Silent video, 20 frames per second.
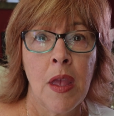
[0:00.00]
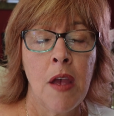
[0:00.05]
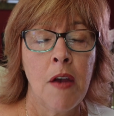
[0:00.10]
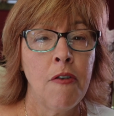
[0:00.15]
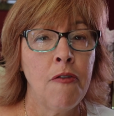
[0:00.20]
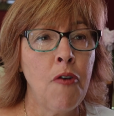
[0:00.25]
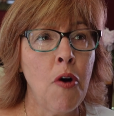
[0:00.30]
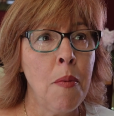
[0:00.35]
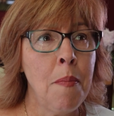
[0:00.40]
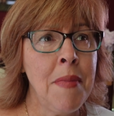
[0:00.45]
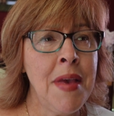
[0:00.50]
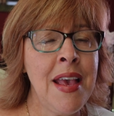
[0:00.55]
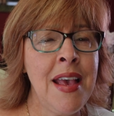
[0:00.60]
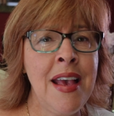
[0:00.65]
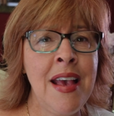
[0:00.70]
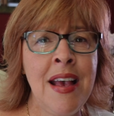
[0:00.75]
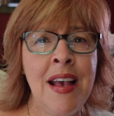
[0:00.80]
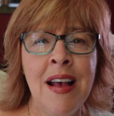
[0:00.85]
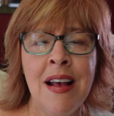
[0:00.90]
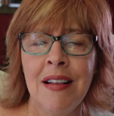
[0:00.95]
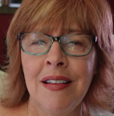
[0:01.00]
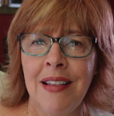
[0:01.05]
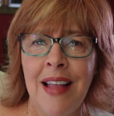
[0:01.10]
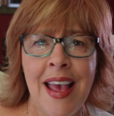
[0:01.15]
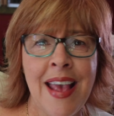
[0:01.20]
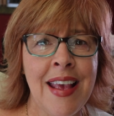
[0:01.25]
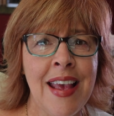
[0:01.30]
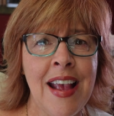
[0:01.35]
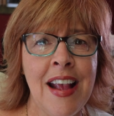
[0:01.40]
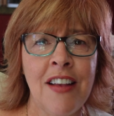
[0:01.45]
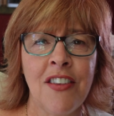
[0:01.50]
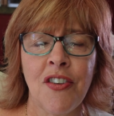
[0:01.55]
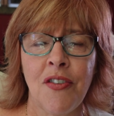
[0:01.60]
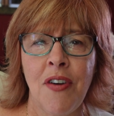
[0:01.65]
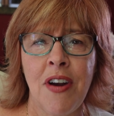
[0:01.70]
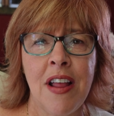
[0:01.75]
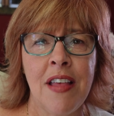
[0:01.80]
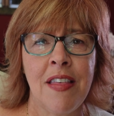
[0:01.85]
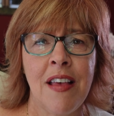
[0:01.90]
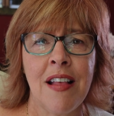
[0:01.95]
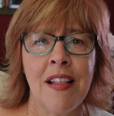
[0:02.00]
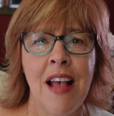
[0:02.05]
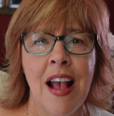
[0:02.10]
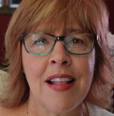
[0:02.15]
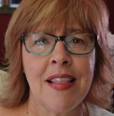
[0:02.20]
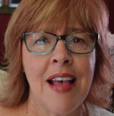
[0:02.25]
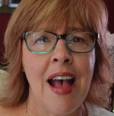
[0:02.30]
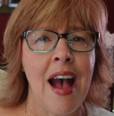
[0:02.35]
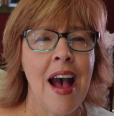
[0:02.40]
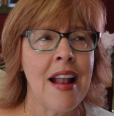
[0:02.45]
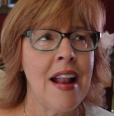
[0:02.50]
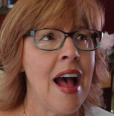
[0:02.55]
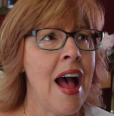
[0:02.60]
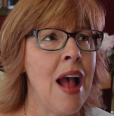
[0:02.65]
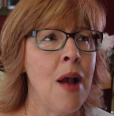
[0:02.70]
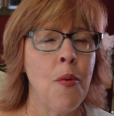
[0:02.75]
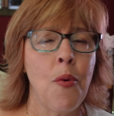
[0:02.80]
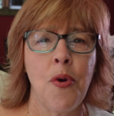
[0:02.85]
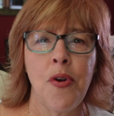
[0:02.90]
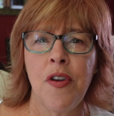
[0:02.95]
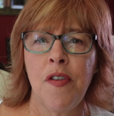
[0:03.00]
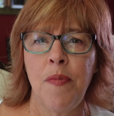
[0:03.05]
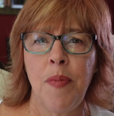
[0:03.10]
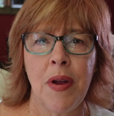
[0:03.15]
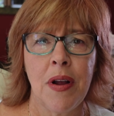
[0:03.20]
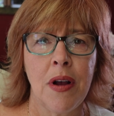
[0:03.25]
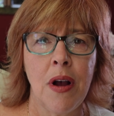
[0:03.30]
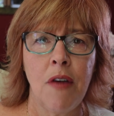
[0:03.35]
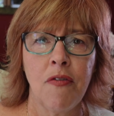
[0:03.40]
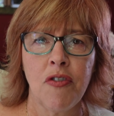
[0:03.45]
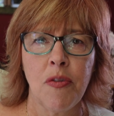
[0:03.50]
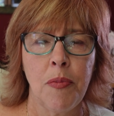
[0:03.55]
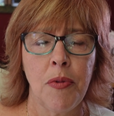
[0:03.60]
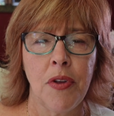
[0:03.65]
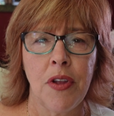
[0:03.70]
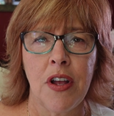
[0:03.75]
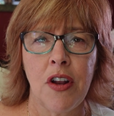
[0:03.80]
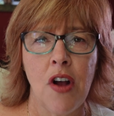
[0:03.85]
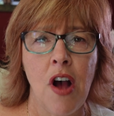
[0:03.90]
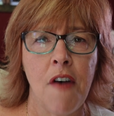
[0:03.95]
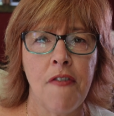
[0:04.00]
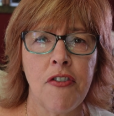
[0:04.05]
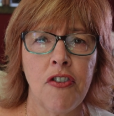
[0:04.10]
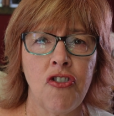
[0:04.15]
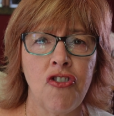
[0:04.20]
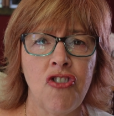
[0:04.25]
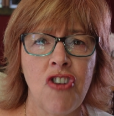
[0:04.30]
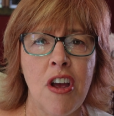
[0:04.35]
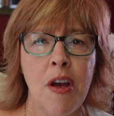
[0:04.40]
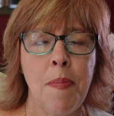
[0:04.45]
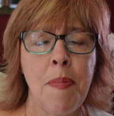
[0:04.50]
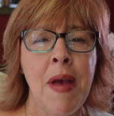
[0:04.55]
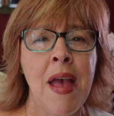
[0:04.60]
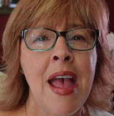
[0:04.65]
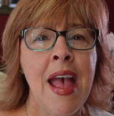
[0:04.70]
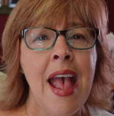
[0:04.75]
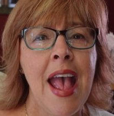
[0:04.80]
For me, leggings or anything like that, I wouldn't have been comfortable in off the ship,